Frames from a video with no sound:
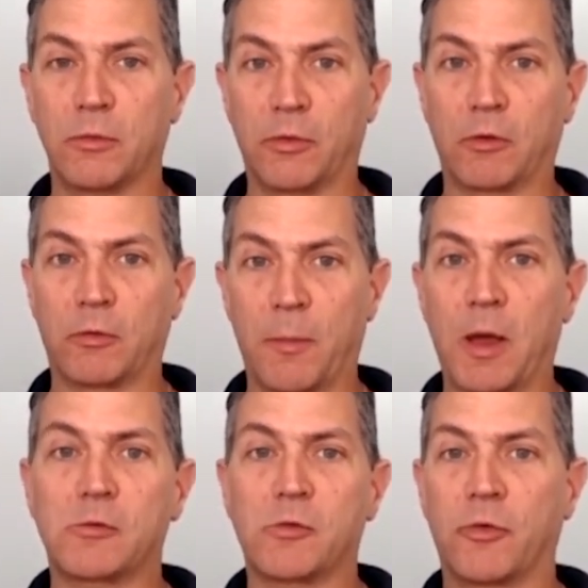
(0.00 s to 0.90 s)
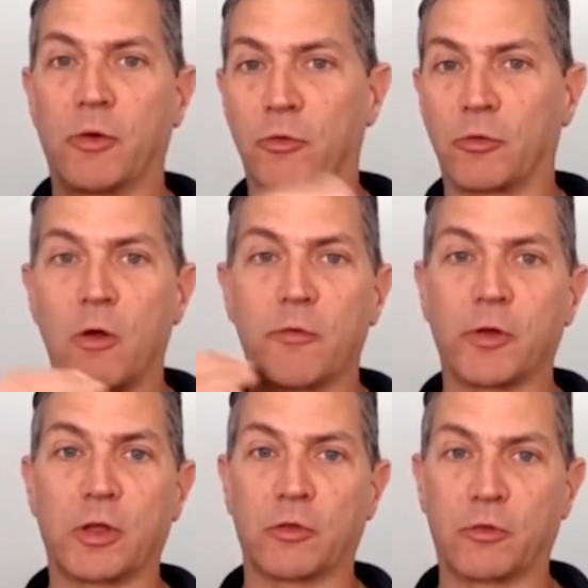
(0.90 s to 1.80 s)
the microphones are all
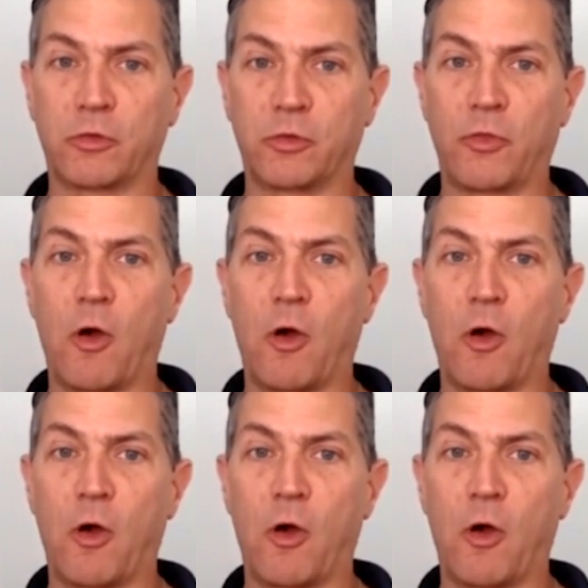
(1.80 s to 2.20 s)
very consistent.